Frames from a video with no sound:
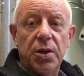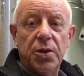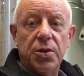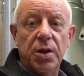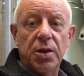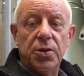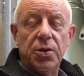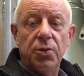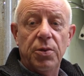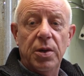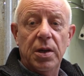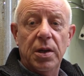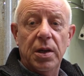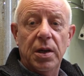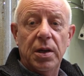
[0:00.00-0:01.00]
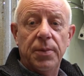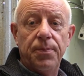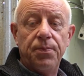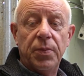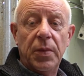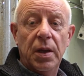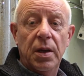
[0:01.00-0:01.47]
these things, they really
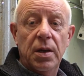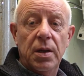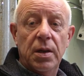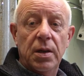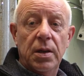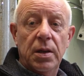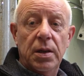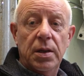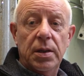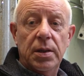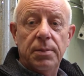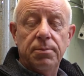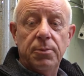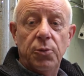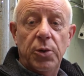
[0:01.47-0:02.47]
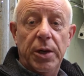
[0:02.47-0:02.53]
are.